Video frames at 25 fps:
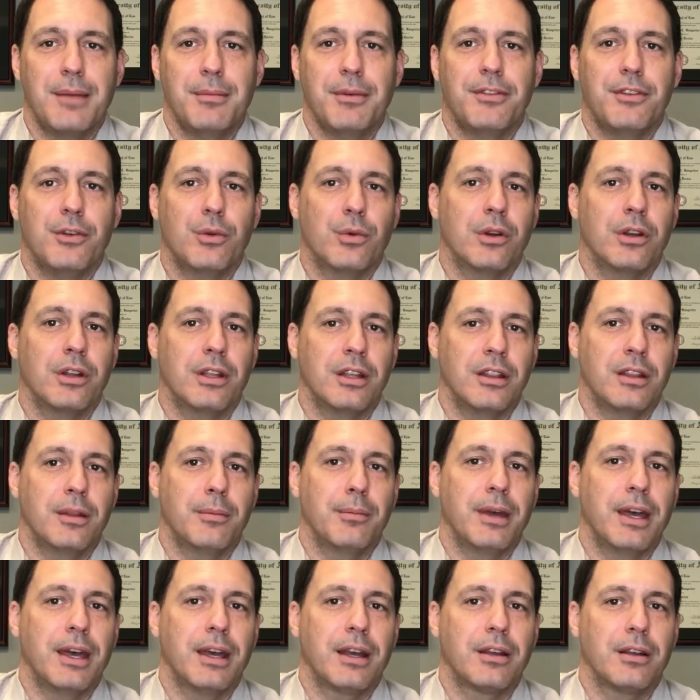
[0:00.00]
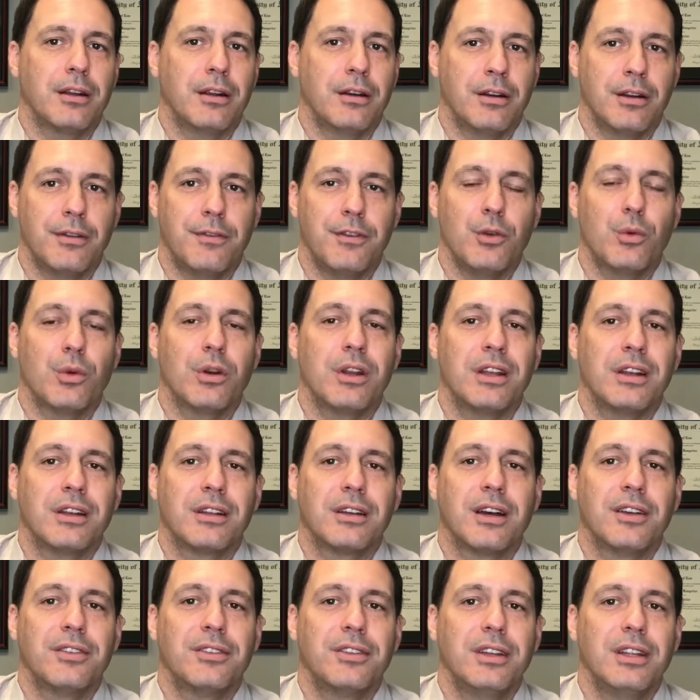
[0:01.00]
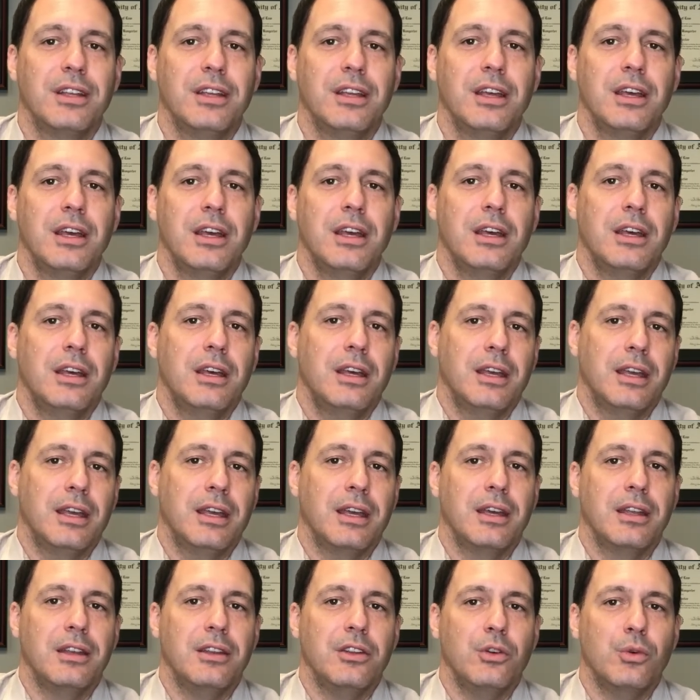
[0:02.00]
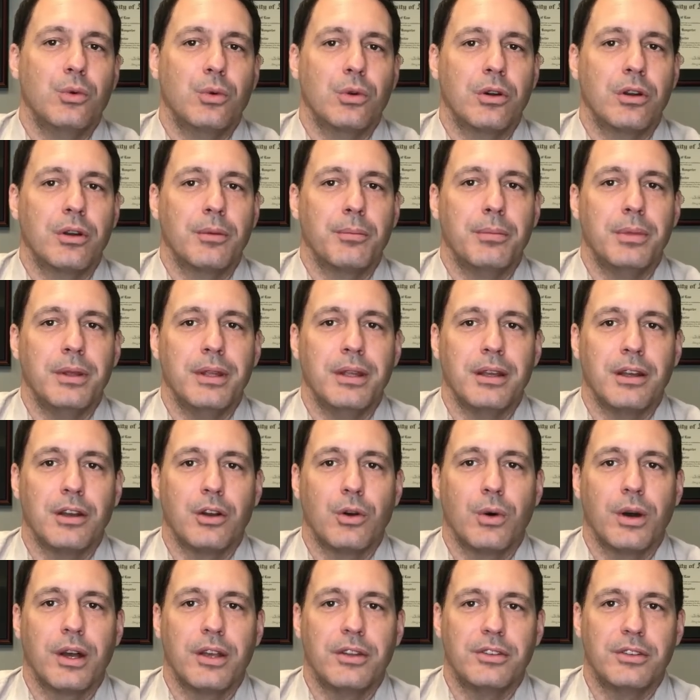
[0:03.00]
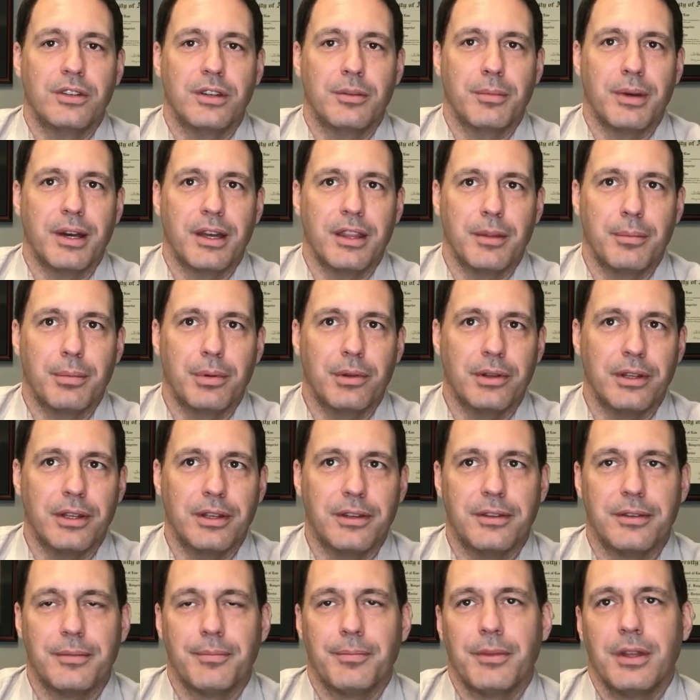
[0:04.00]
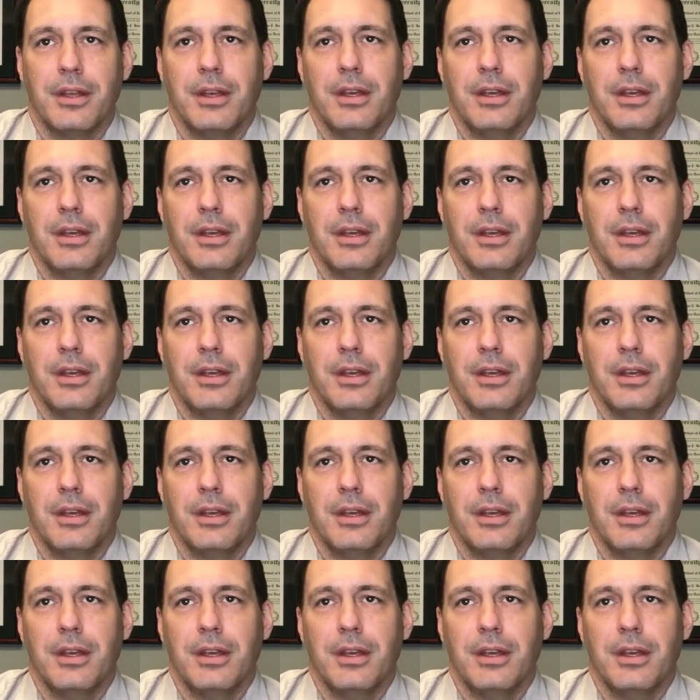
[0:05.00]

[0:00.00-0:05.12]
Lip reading: if you weren't in the back, or if you weren't in custody and you weren't being questioned by the police.